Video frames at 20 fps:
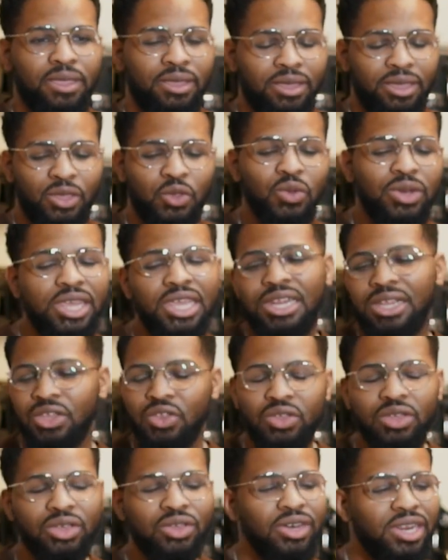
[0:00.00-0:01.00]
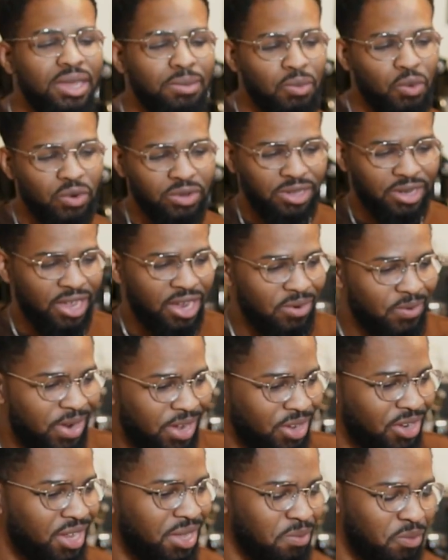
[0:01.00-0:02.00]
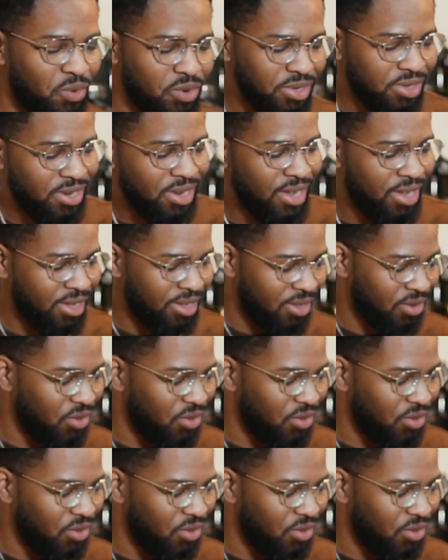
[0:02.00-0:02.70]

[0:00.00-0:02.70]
more than that, right? You need more than that.